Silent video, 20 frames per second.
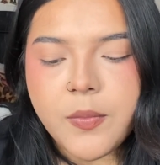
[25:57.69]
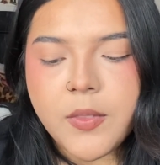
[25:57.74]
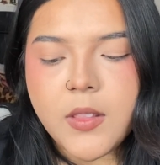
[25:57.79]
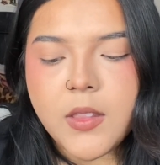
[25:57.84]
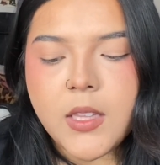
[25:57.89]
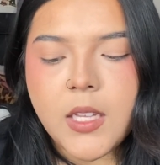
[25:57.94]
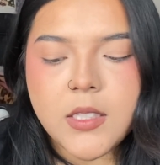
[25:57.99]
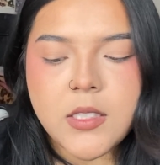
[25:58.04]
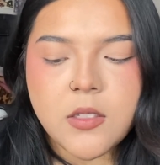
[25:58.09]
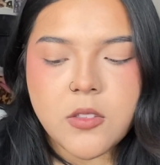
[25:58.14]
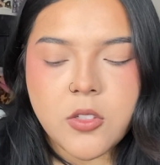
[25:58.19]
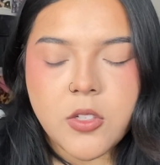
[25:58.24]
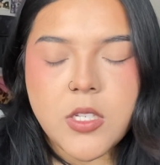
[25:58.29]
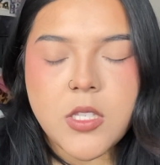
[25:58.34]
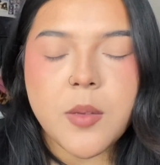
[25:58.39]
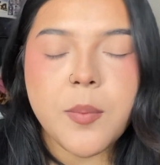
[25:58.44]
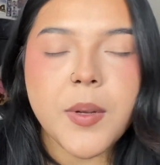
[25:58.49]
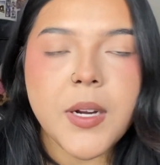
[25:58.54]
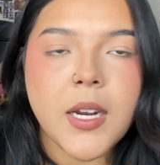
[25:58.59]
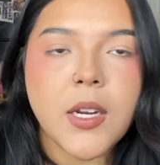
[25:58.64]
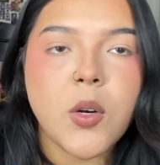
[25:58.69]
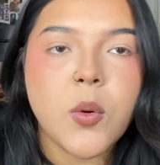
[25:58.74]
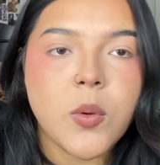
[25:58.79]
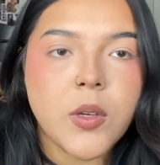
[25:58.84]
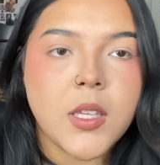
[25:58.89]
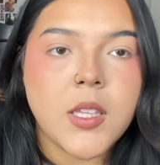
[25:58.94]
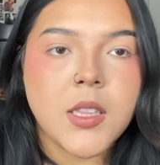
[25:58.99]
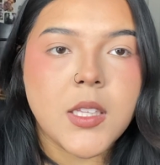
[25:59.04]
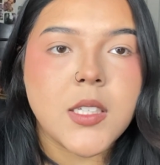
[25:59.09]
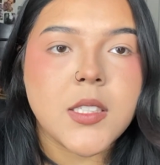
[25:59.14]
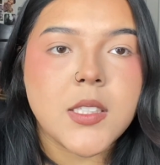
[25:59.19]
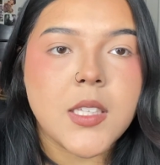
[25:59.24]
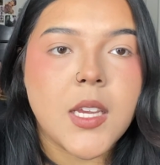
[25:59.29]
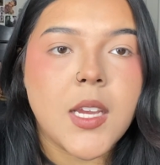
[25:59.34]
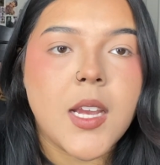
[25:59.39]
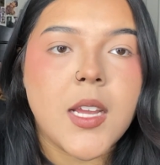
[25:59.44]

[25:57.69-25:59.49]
that sounds crazy, but I know what he looks like.